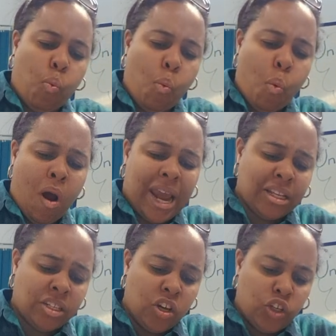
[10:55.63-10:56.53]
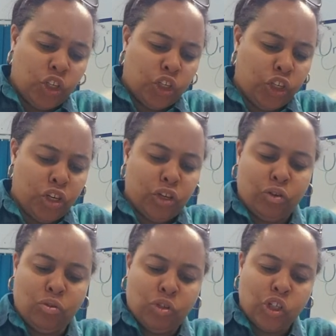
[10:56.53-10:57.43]
quite
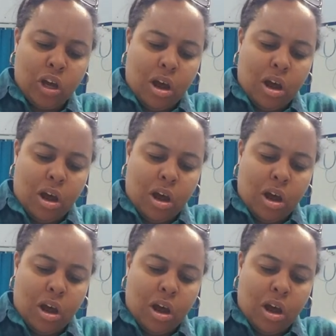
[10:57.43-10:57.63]
huge.